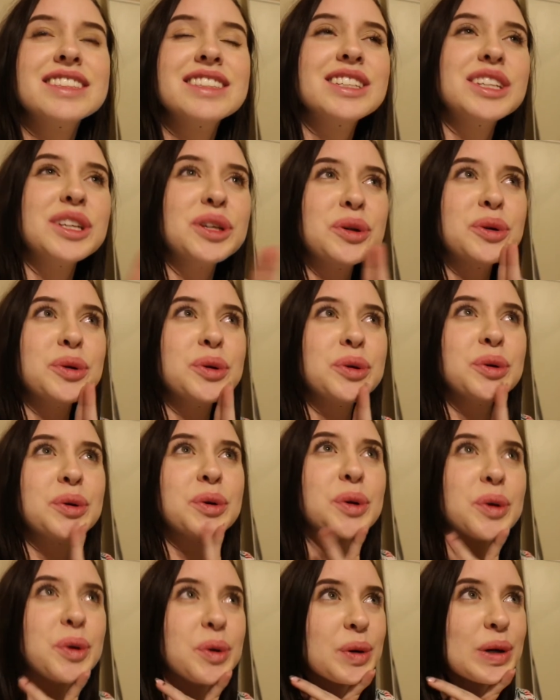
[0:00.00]

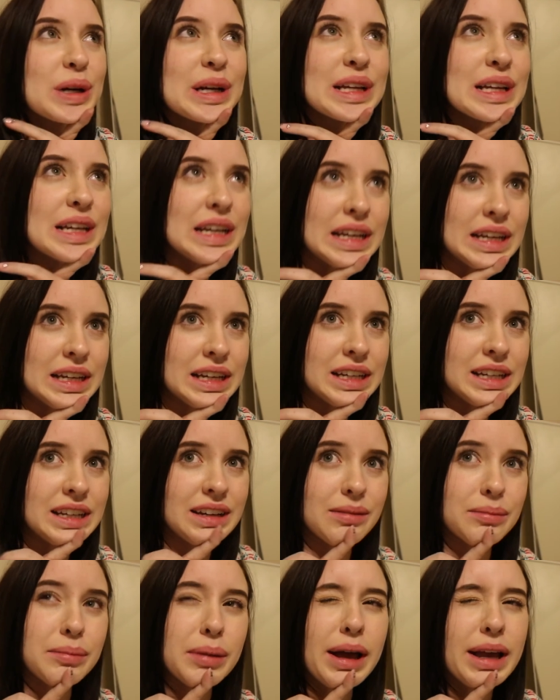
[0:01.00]
two
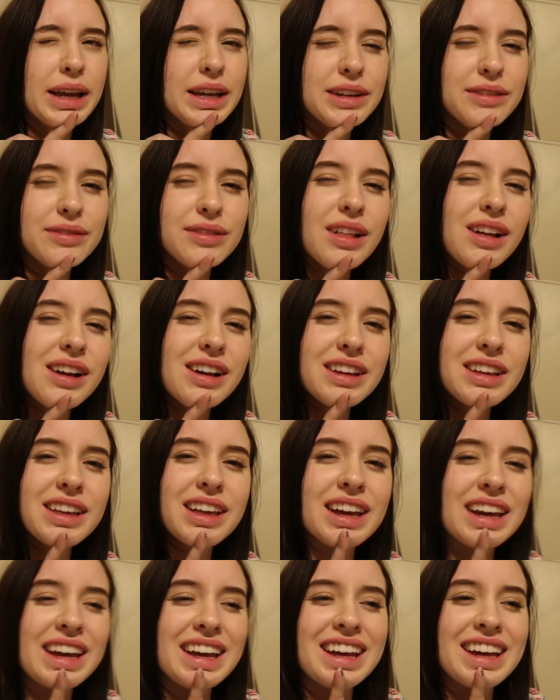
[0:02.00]
combined vlog,
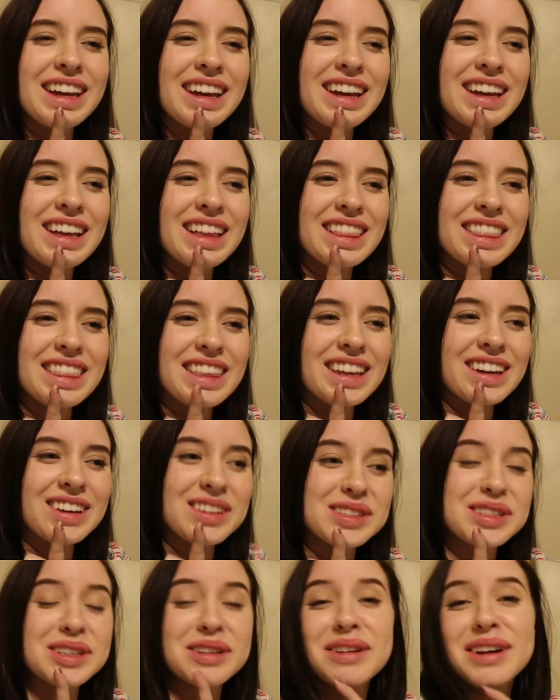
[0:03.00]
then
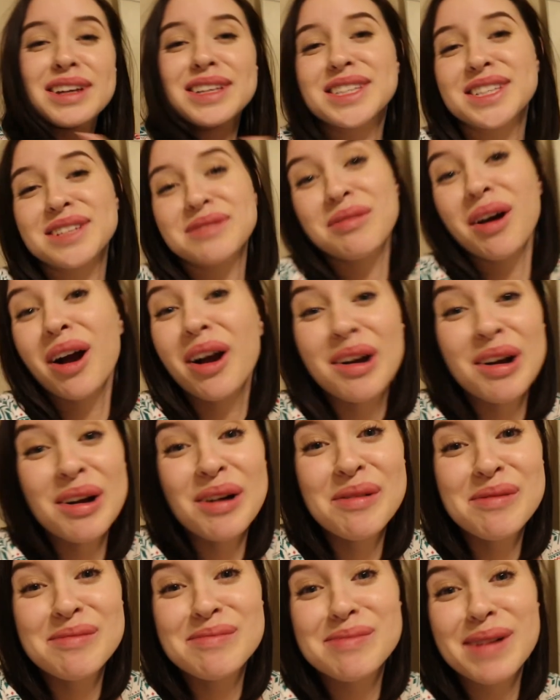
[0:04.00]
I'll see you guys
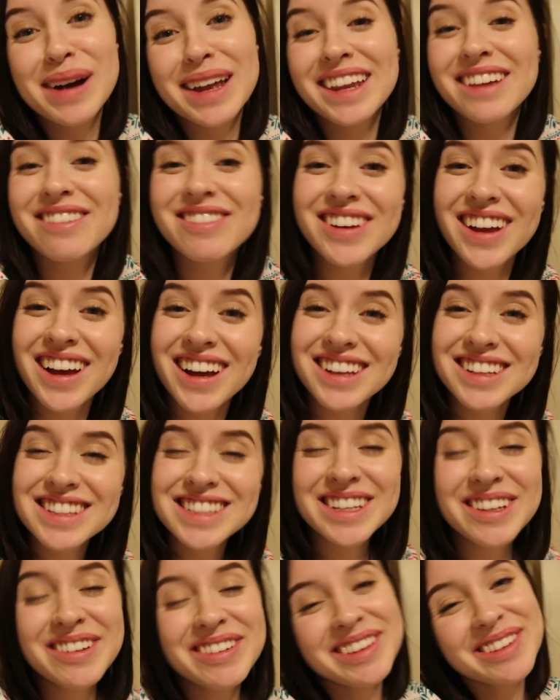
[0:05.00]
tomorrow. But if not, I'll
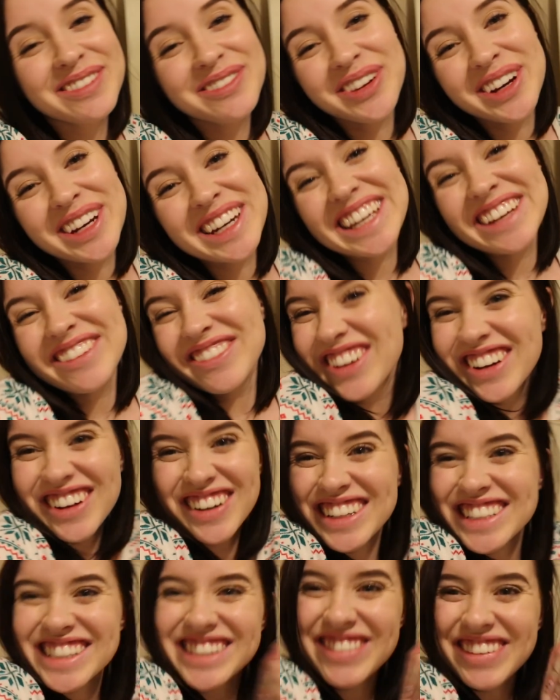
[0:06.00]
see you in the morning for
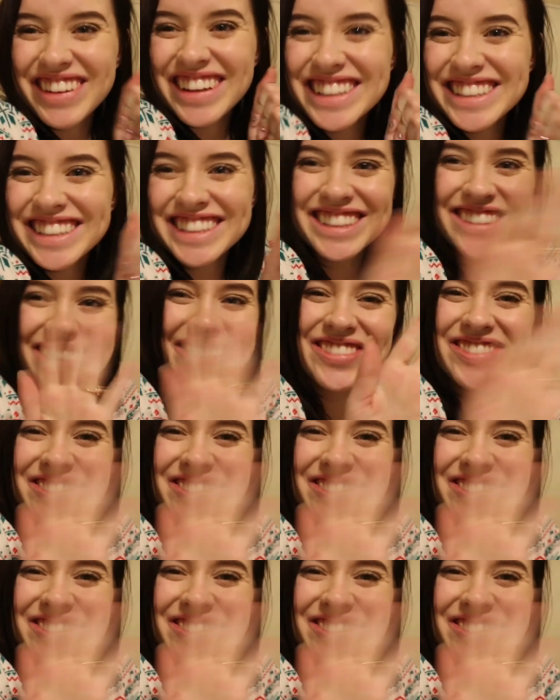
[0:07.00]
Christmas.